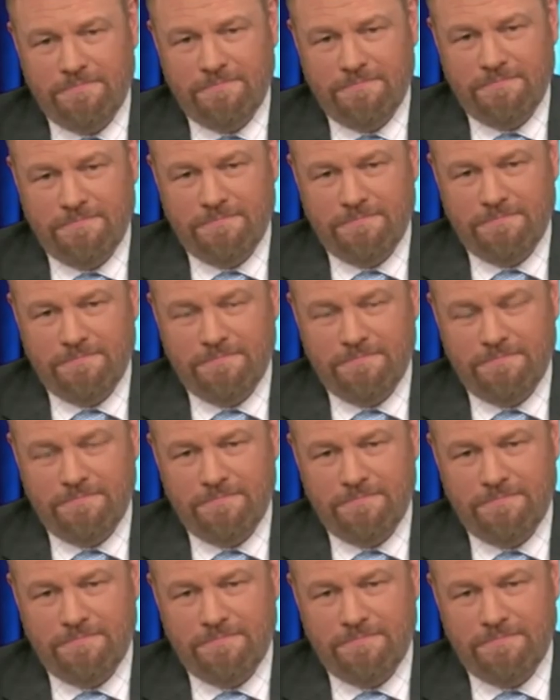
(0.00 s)

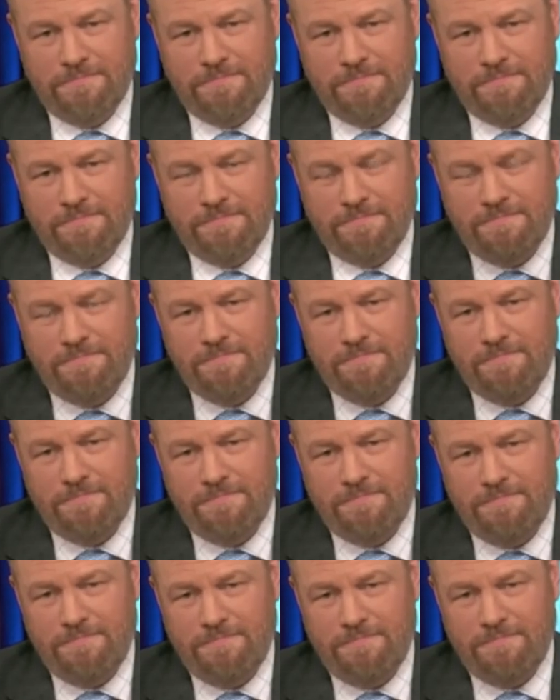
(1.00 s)

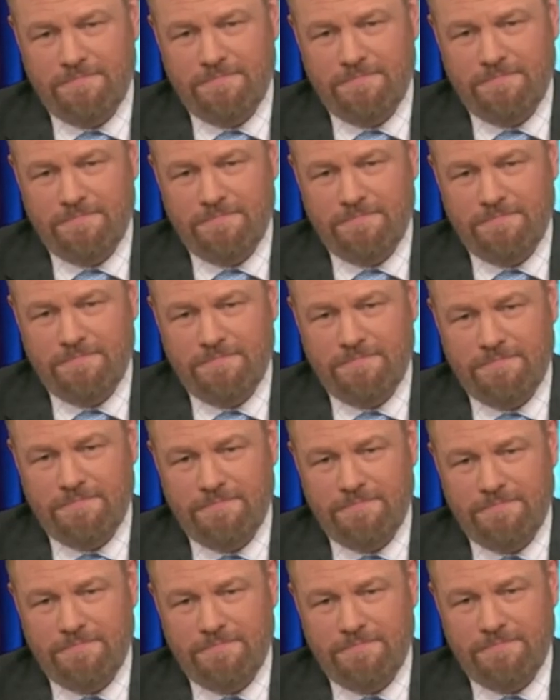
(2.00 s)

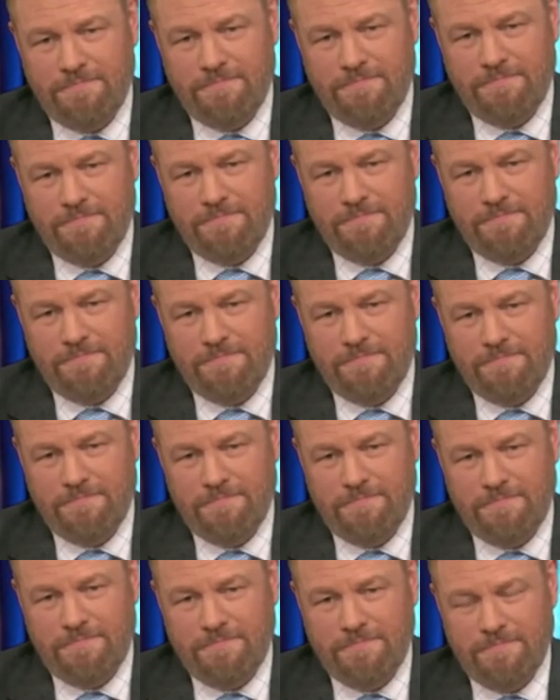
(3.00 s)

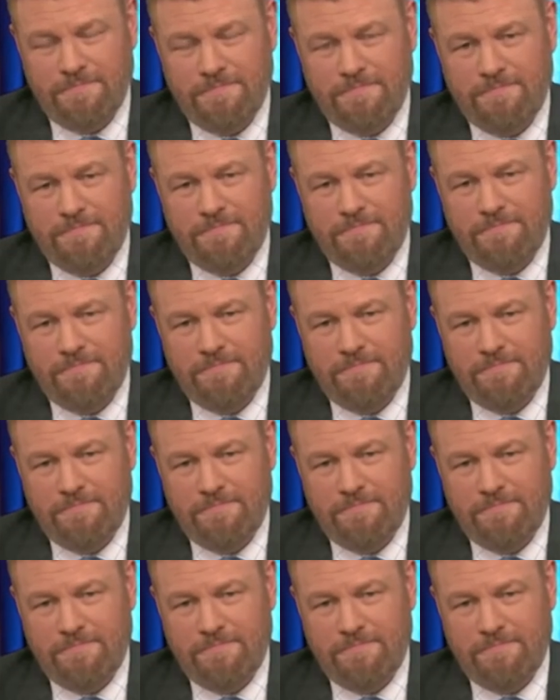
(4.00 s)
(silent)